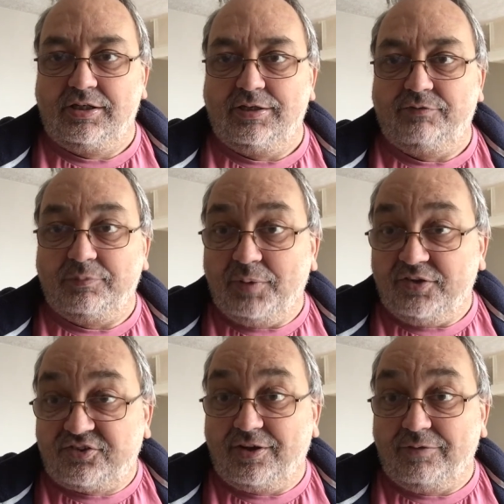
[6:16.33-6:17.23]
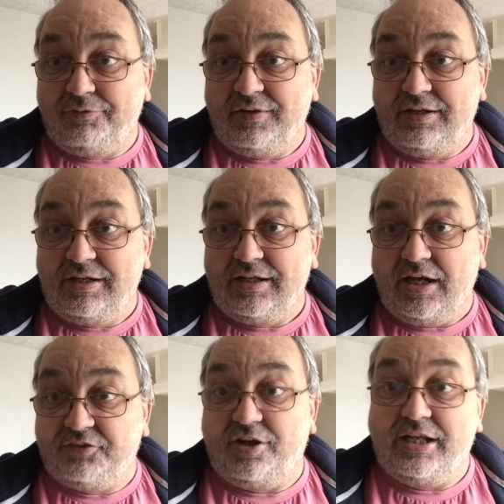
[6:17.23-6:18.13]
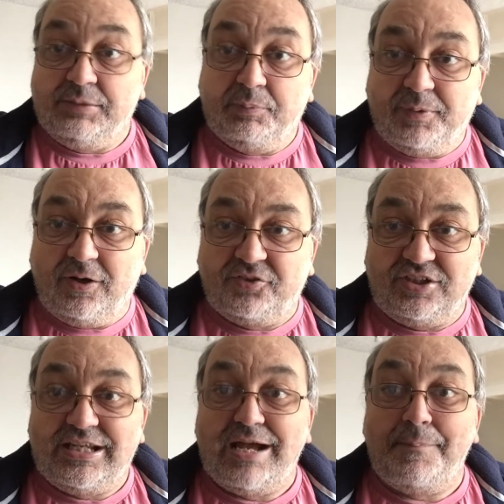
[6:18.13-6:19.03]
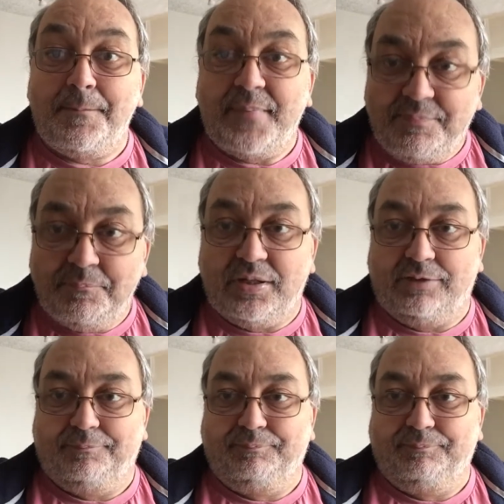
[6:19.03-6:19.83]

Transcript: from myself as a Labour Party member.